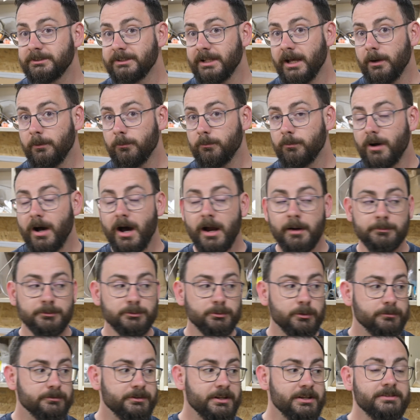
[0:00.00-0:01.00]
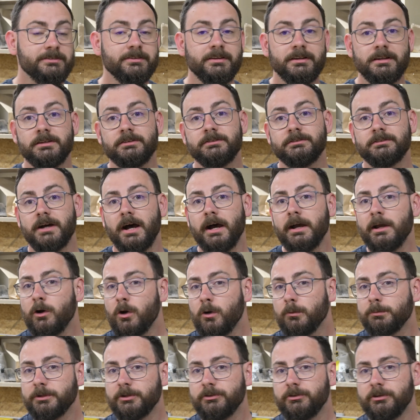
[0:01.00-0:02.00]
But now, armed with this list, I
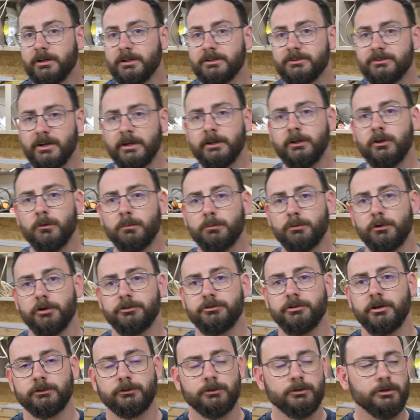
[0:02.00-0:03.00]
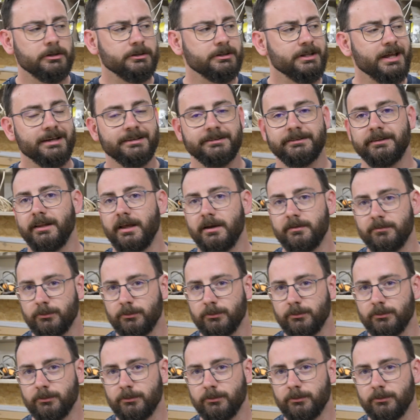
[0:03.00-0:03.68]
hope that you can take your project to the next